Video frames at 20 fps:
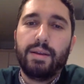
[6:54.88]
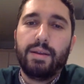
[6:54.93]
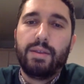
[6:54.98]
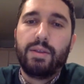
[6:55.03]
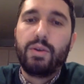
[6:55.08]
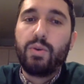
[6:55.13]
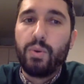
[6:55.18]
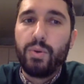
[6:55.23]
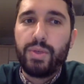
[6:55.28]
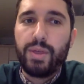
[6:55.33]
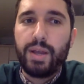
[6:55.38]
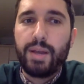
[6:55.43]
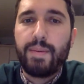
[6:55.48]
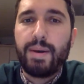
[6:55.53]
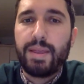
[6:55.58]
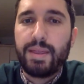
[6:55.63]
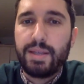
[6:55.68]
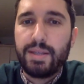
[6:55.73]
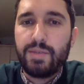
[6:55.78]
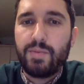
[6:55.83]
the cool thing
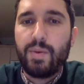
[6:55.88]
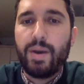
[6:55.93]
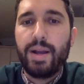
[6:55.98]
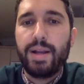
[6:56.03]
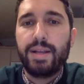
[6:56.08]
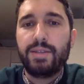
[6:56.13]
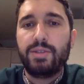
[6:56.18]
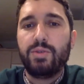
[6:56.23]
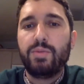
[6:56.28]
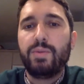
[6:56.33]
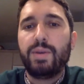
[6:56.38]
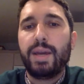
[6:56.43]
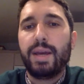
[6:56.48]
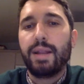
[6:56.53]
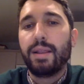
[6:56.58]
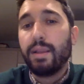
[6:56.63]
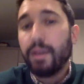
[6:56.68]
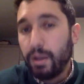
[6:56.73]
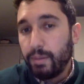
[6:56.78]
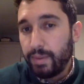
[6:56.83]
about this wine is you get a
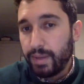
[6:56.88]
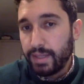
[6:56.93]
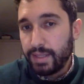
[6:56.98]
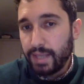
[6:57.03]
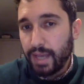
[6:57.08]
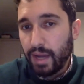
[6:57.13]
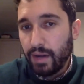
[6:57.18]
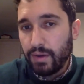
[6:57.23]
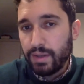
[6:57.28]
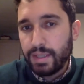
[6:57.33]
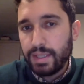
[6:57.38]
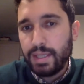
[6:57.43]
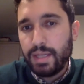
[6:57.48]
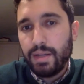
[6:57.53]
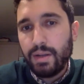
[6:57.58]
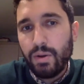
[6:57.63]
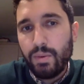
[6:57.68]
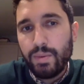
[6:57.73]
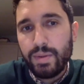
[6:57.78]
little bit of Sagrantino